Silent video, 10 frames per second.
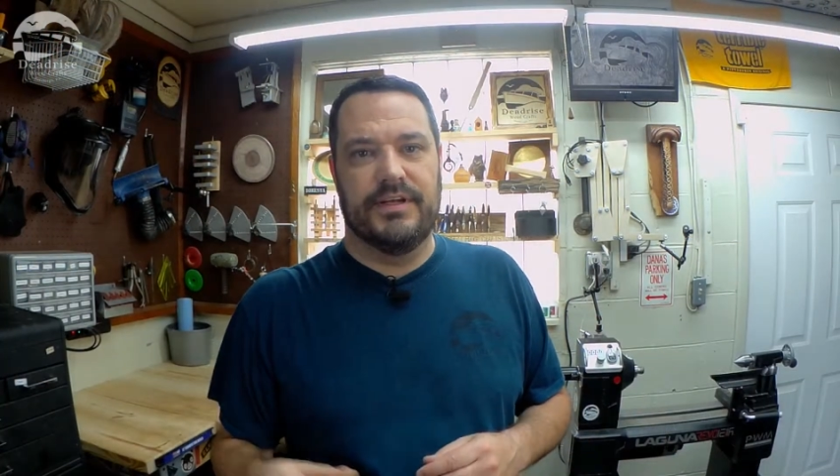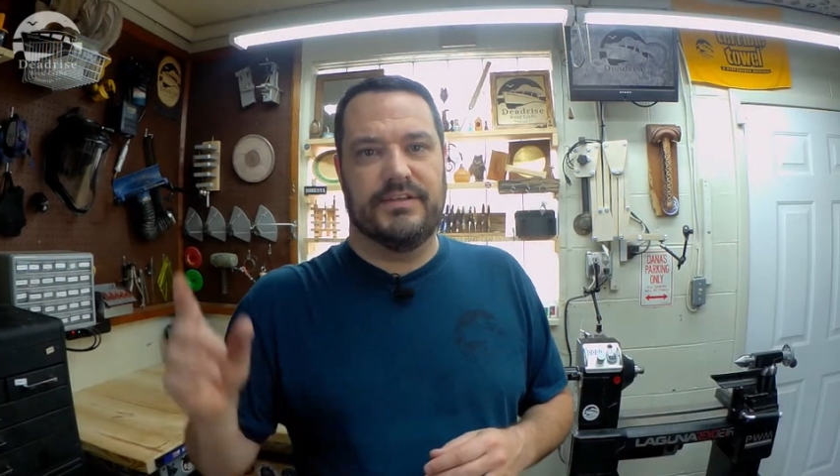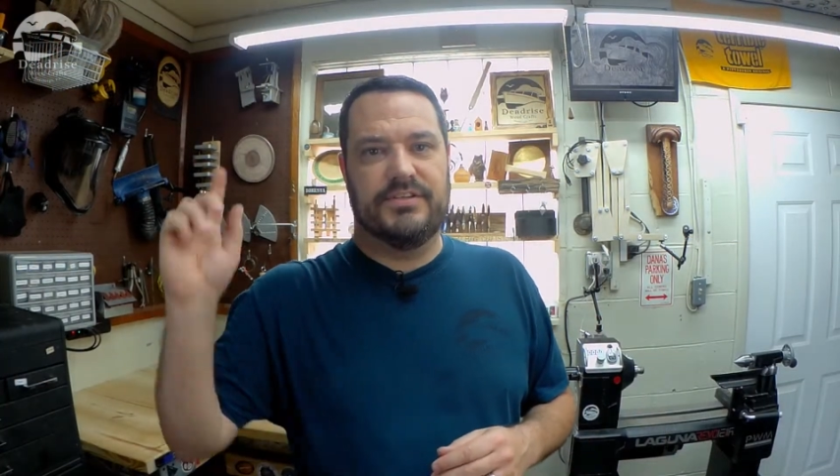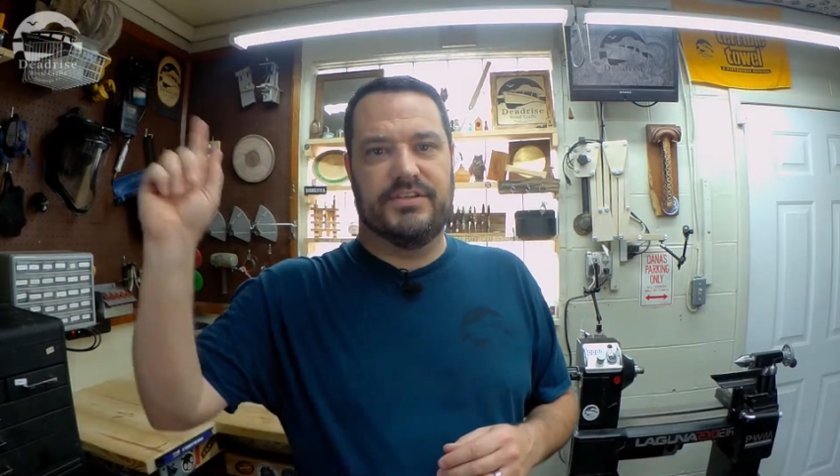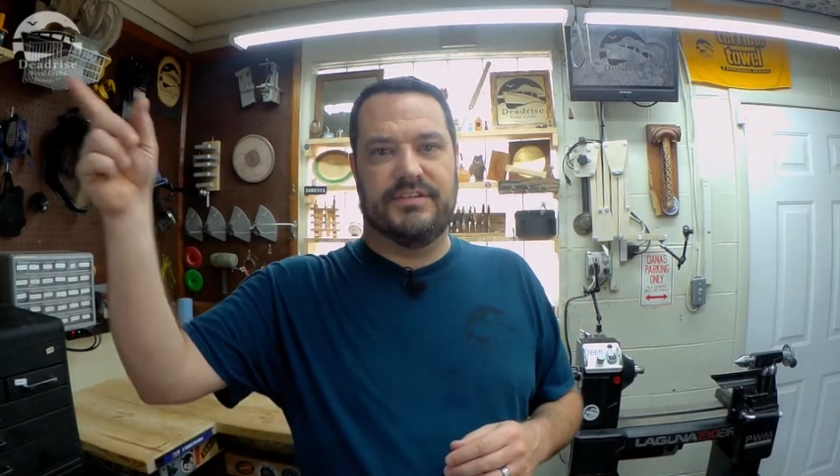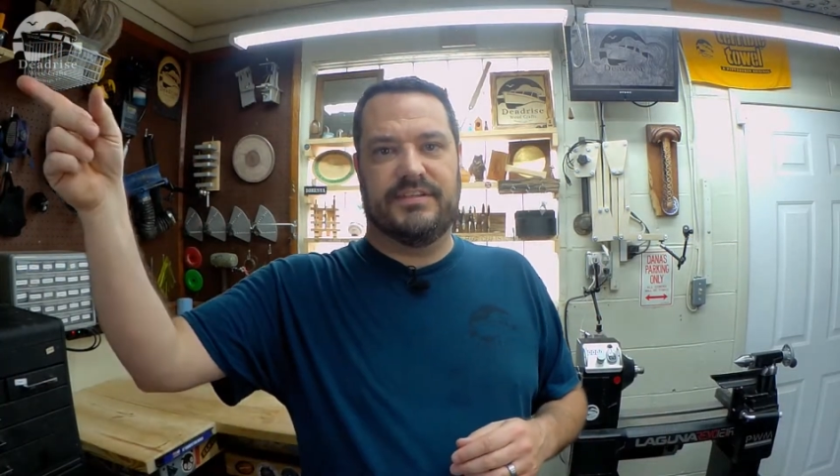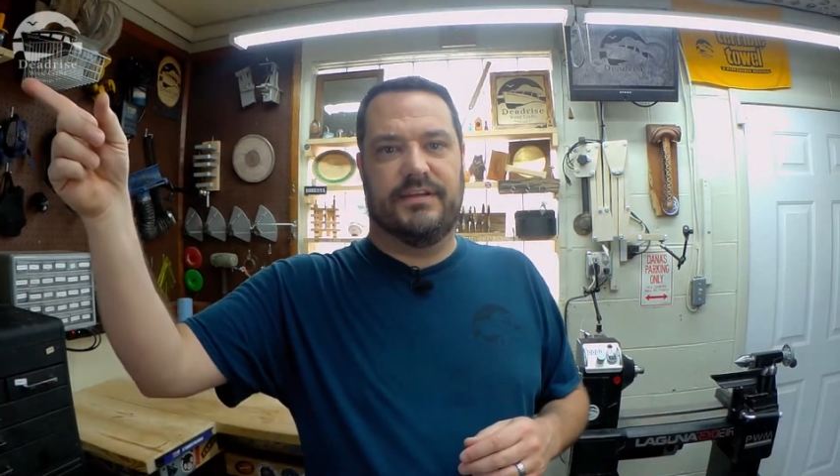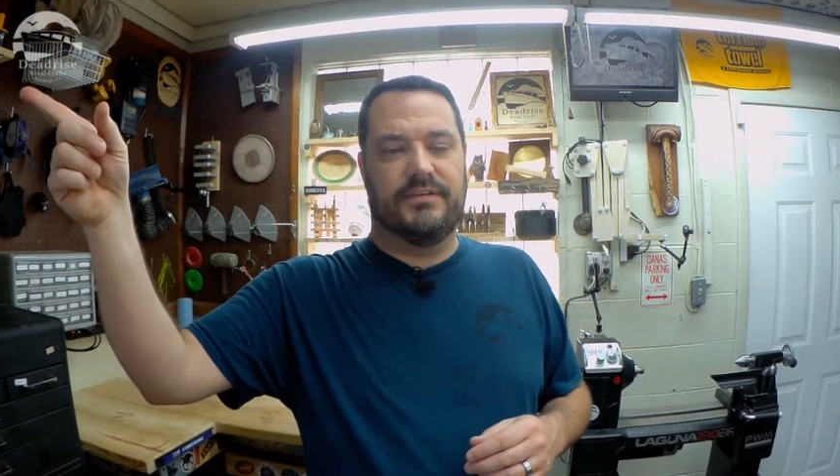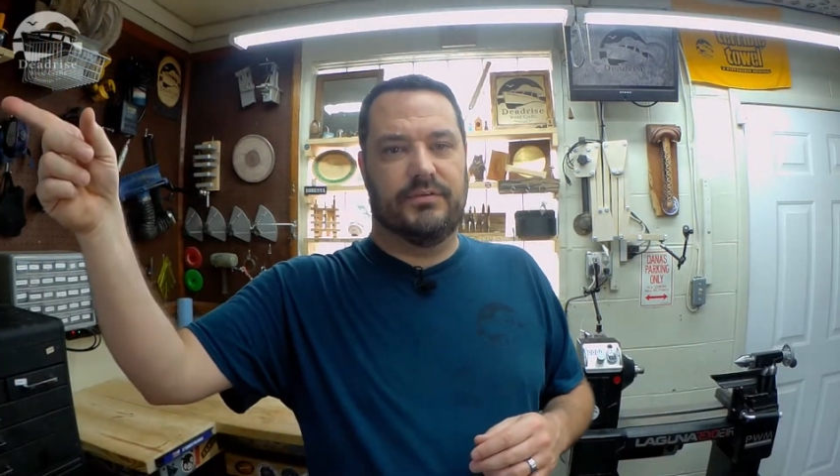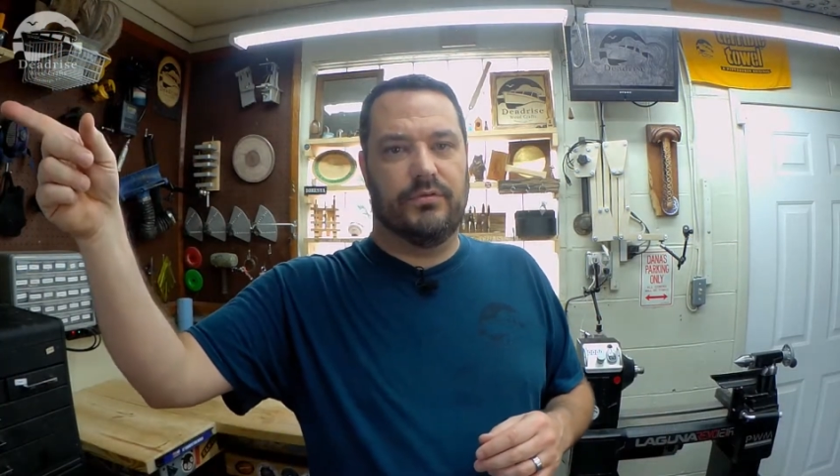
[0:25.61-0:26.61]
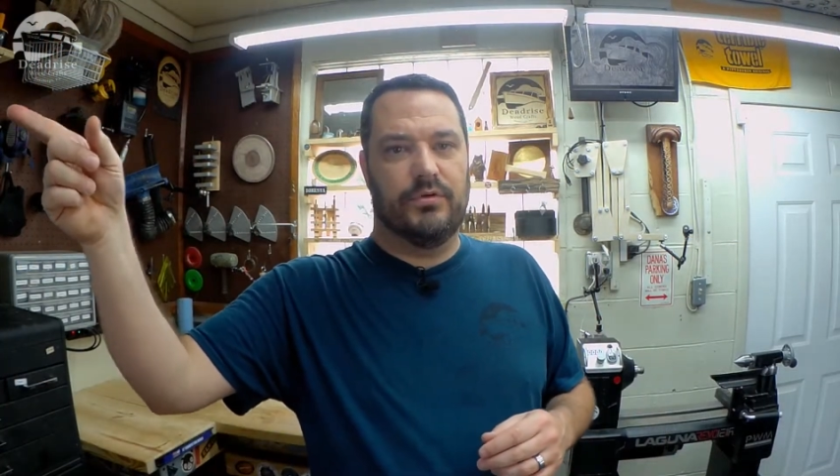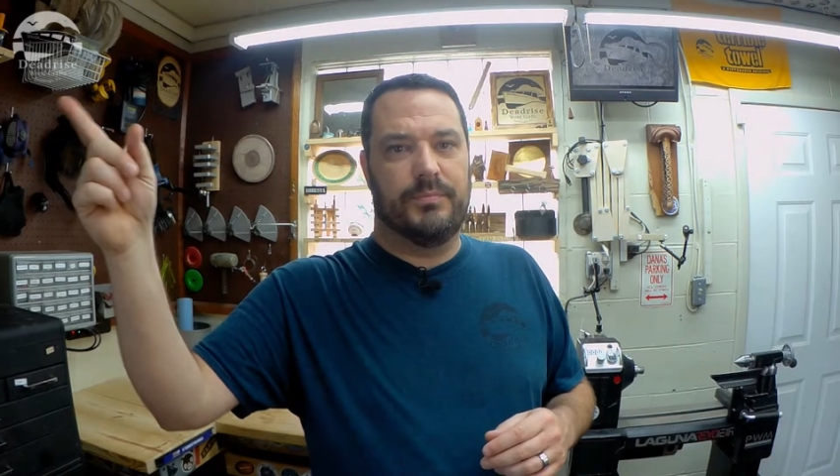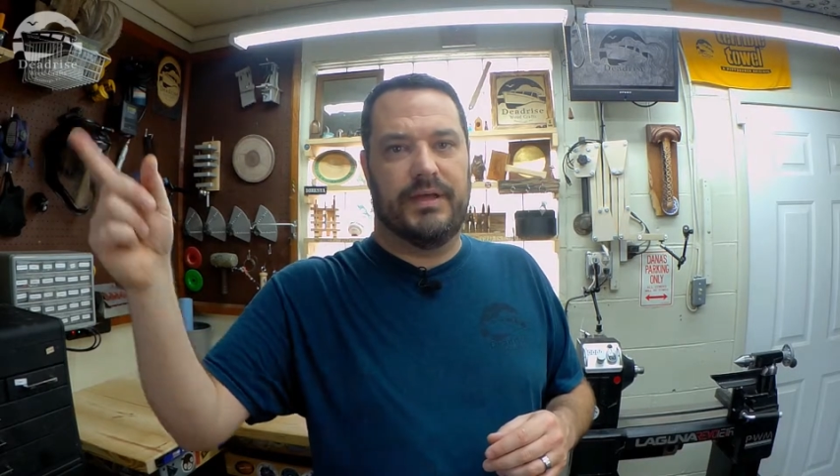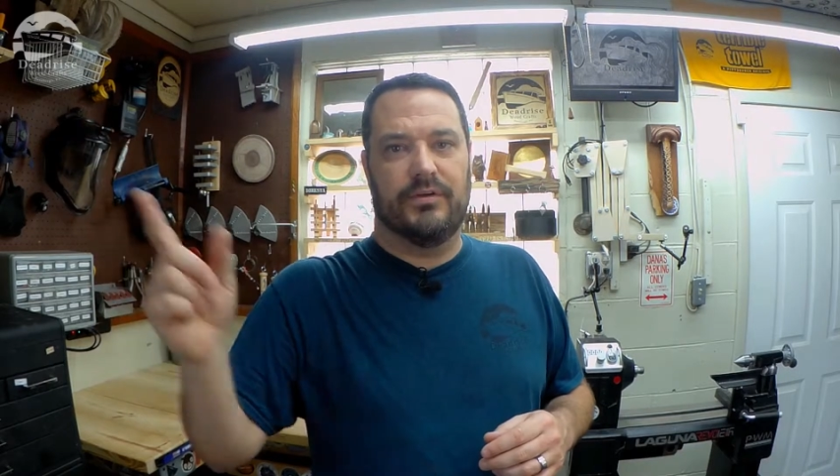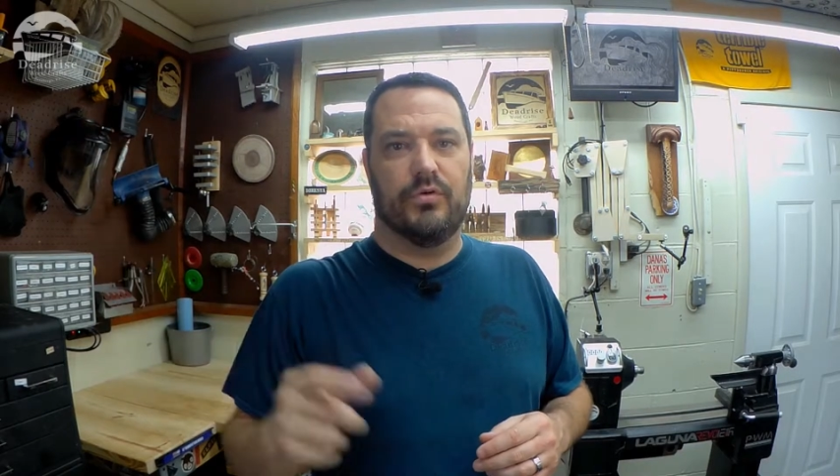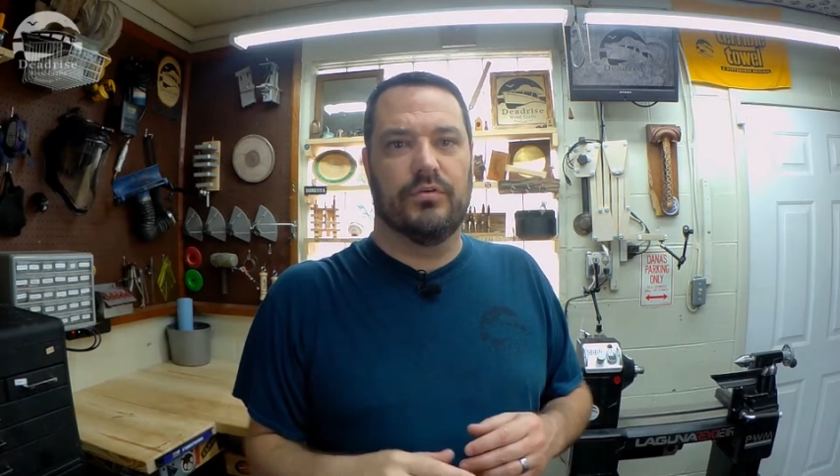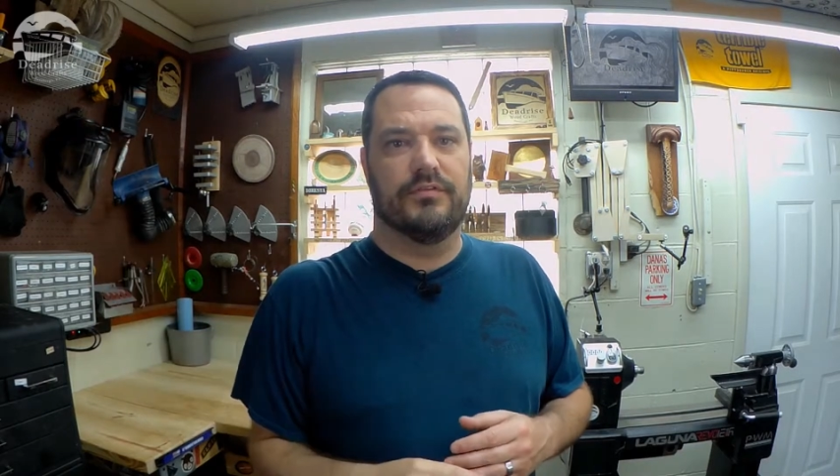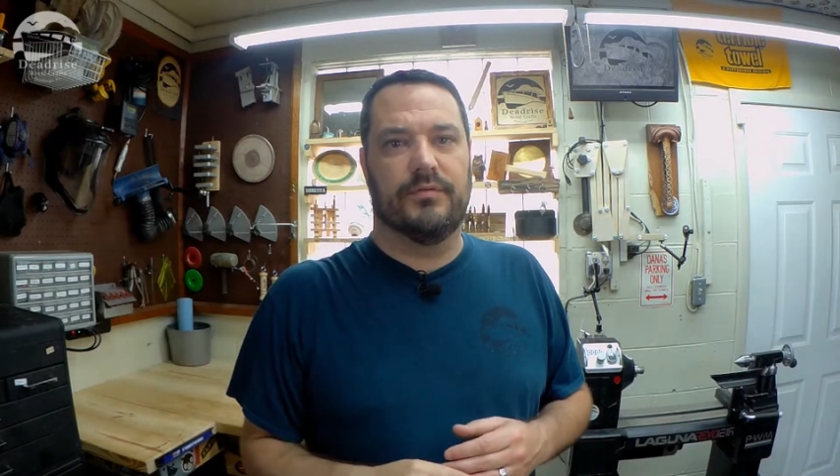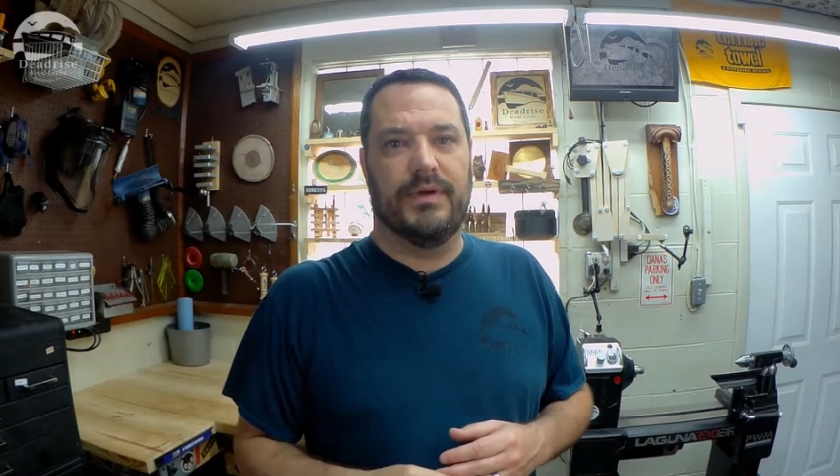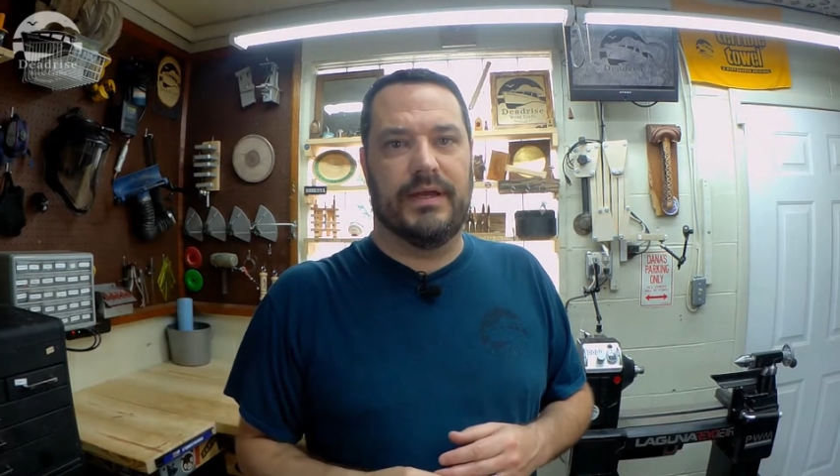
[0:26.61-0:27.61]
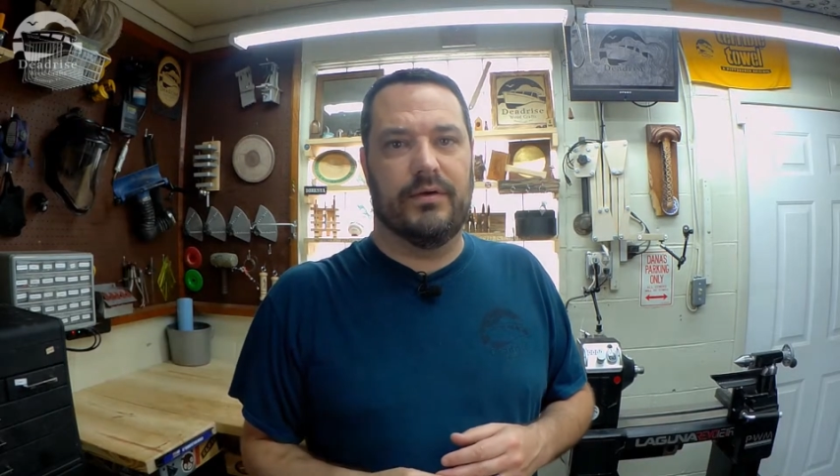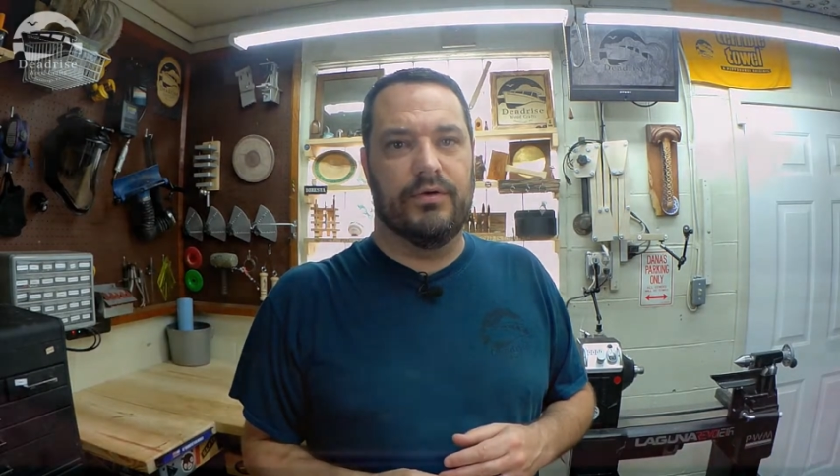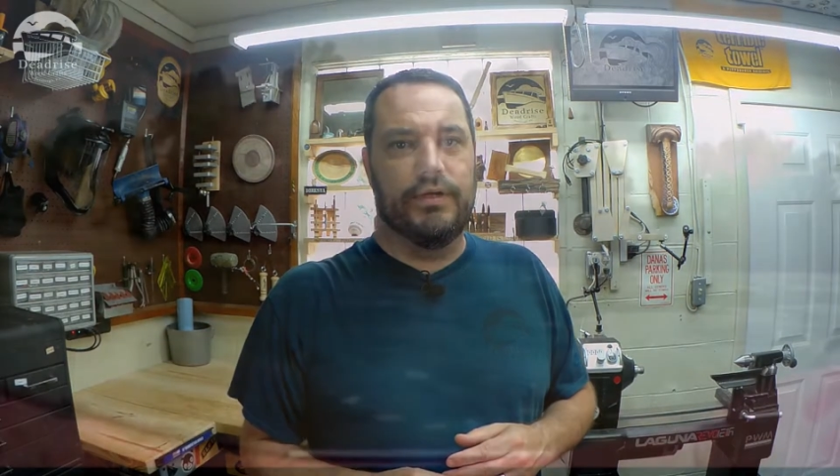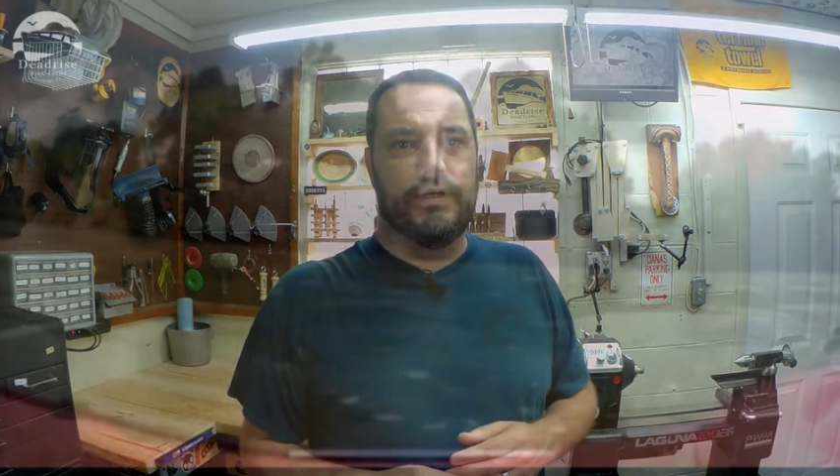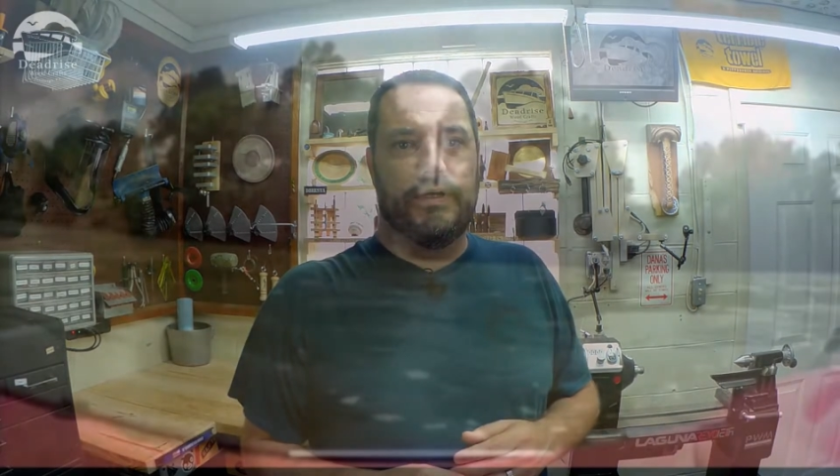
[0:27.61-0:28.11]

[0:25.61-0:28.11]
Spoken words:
It's just down the road about a quarter of a mile.